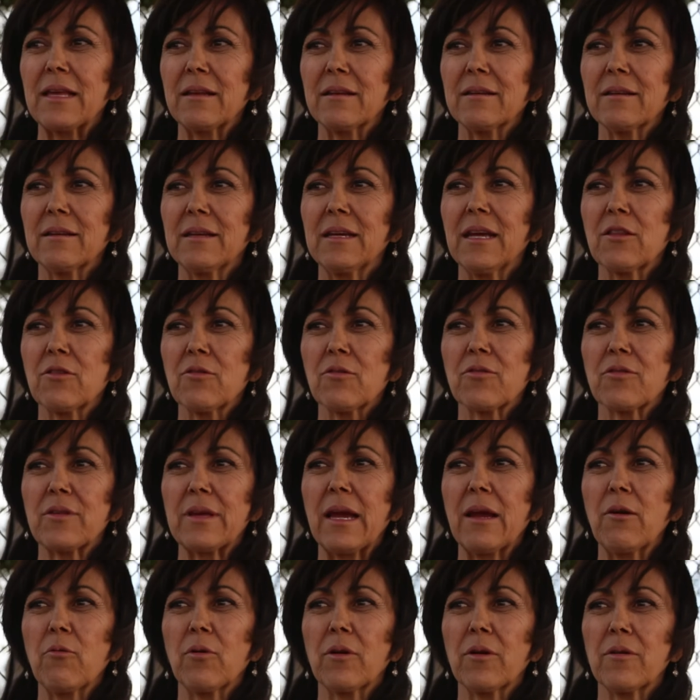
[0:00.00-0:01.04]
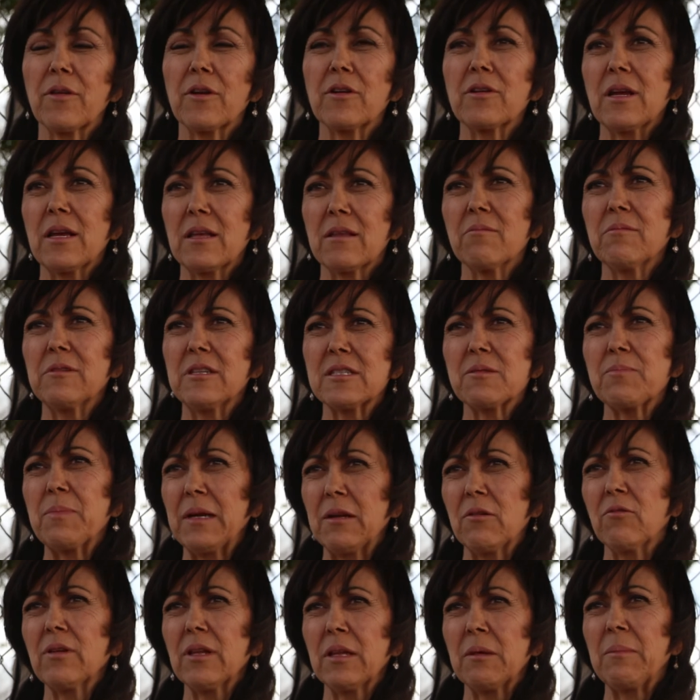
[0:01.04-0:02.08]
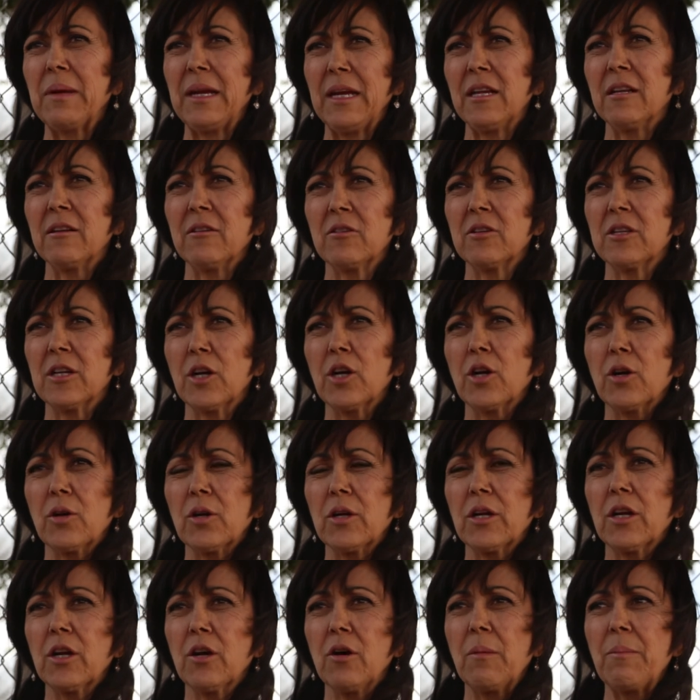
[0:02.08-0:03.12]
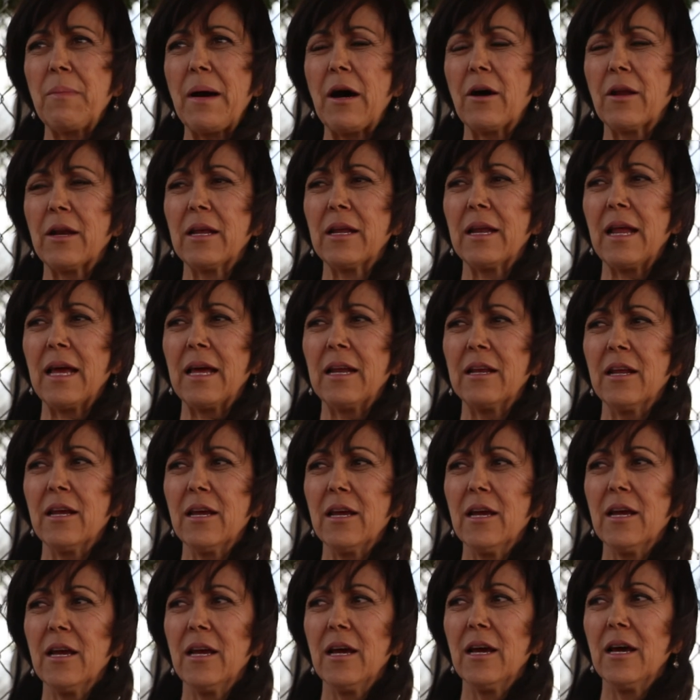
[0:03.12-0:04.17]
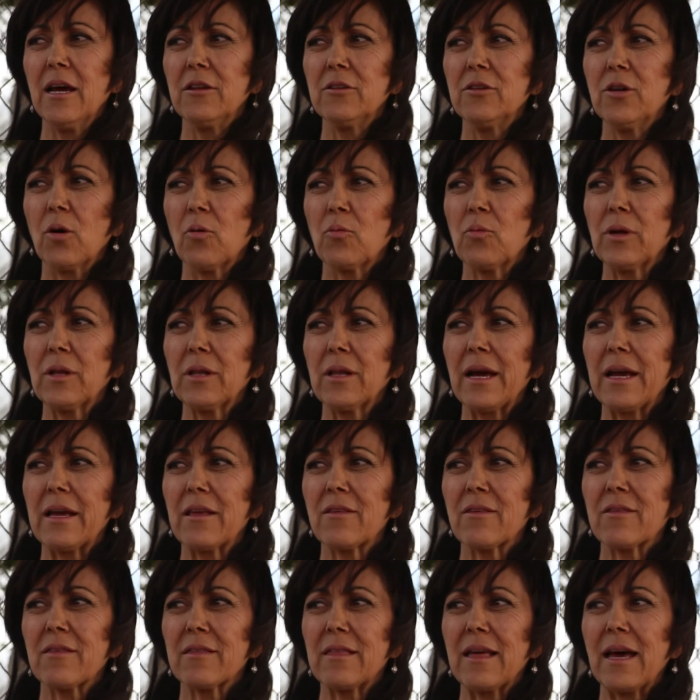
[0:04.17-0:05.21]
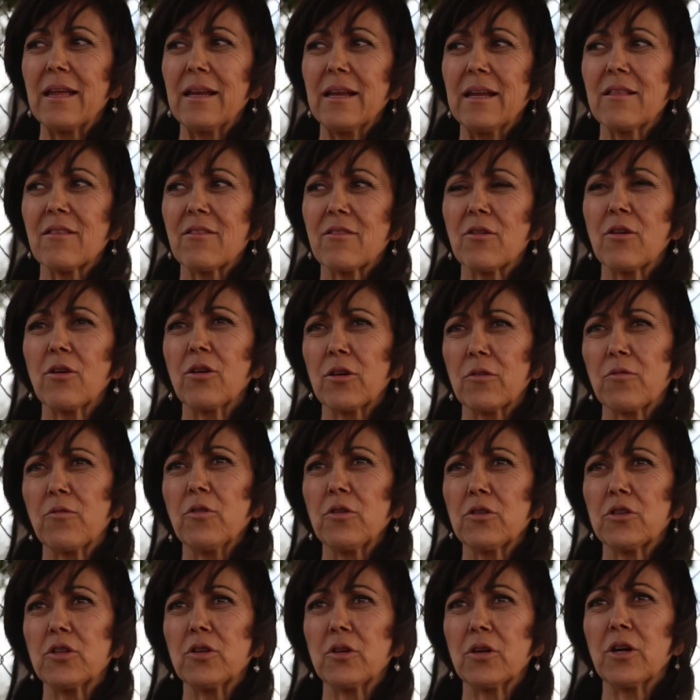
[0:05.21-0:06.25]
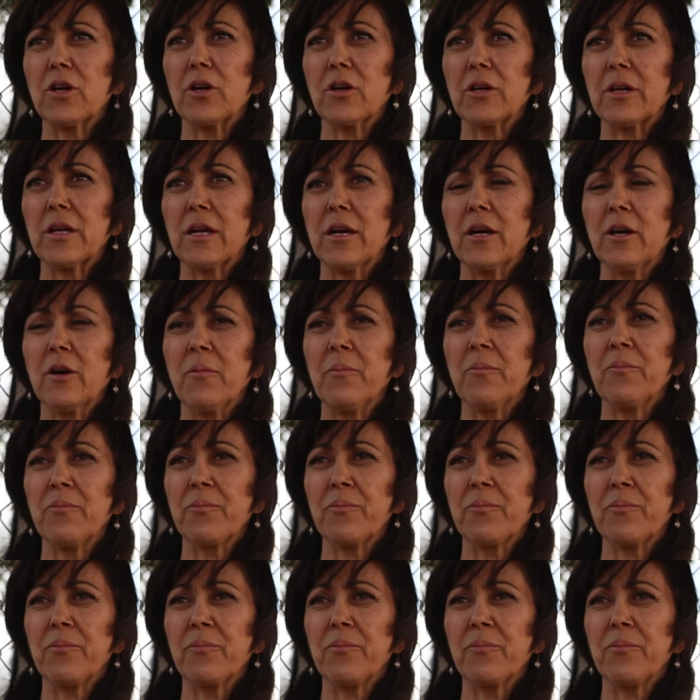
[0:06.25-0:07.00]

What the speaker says: that kids will say where they're just being really mean to her, you know, about it, and don't realize that it's hurtful to her, you know.